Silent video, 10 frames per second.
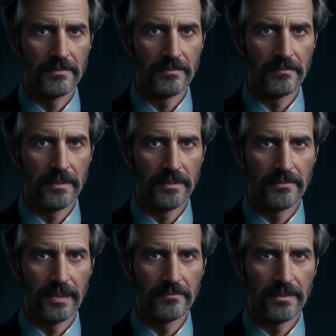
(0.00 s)
that will
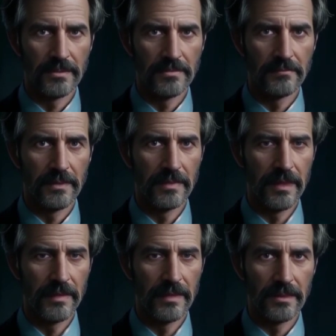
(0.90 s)
undoubtedly spark
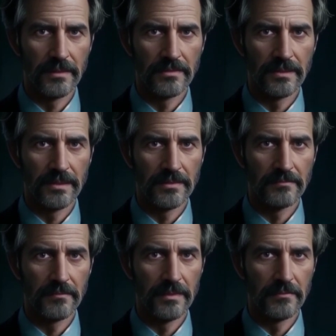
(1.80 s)
ideas and
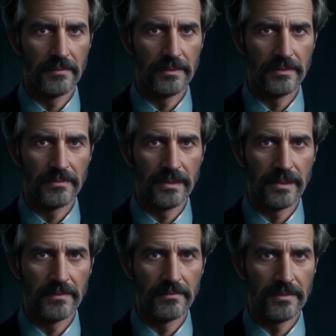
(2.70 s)
inspire readers
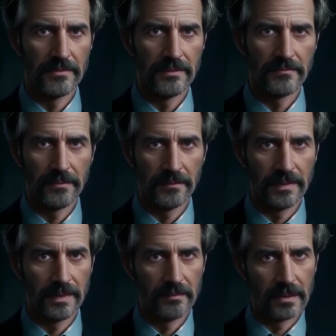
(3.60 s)
to think
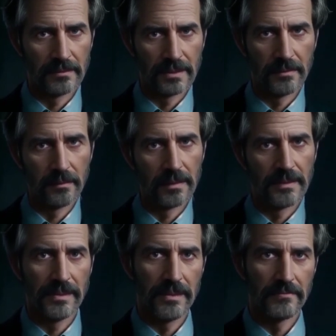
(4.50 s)
differently about their
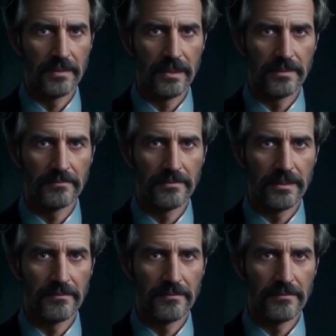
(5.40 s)
work and life.